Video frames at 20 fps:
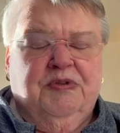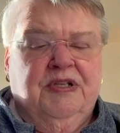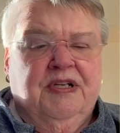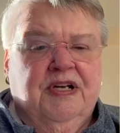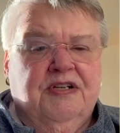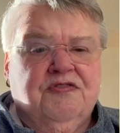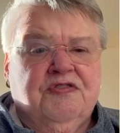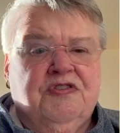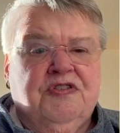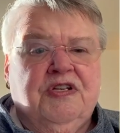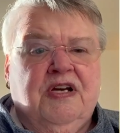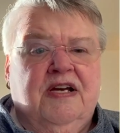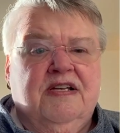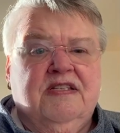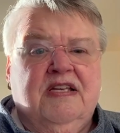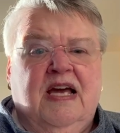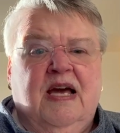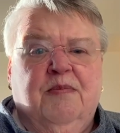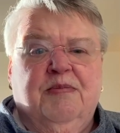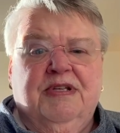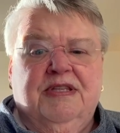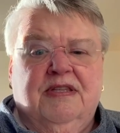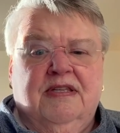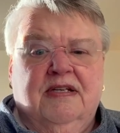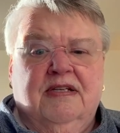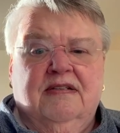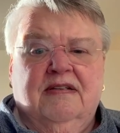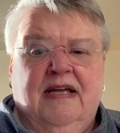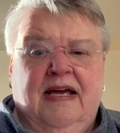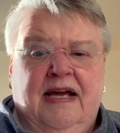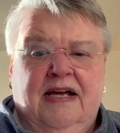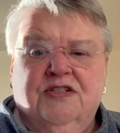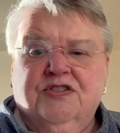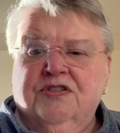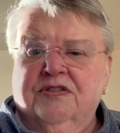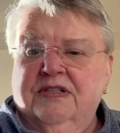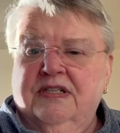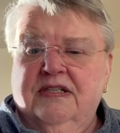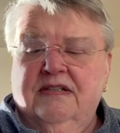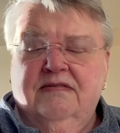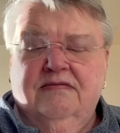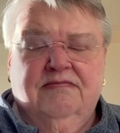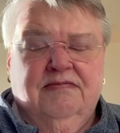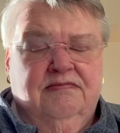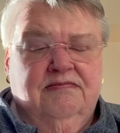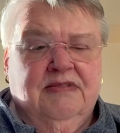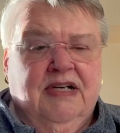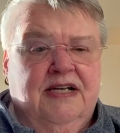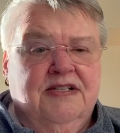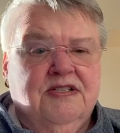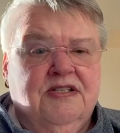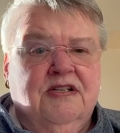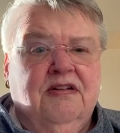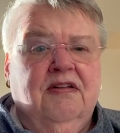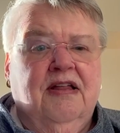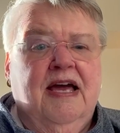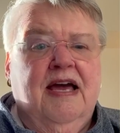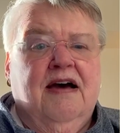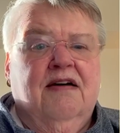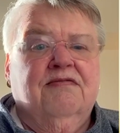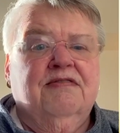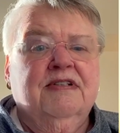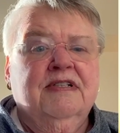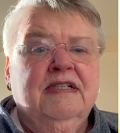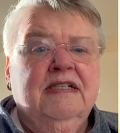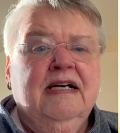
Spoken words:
an exercise habit that actually I still have.